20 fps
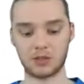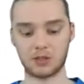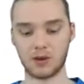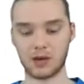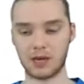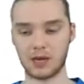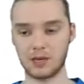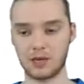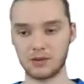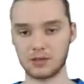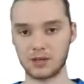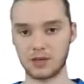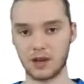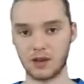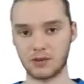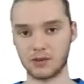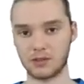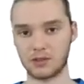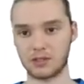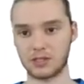So I can use
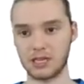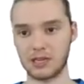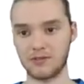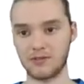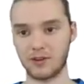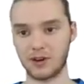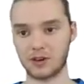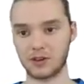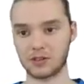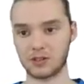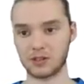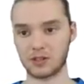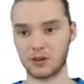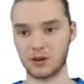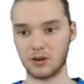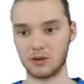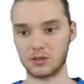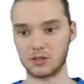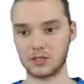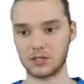another C function
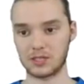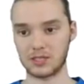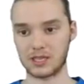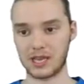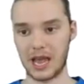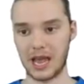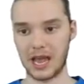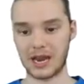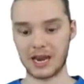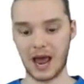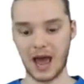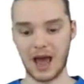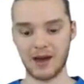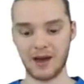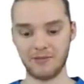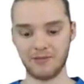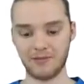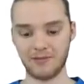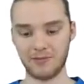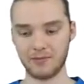called
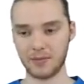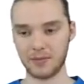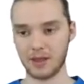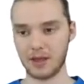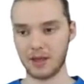scanf.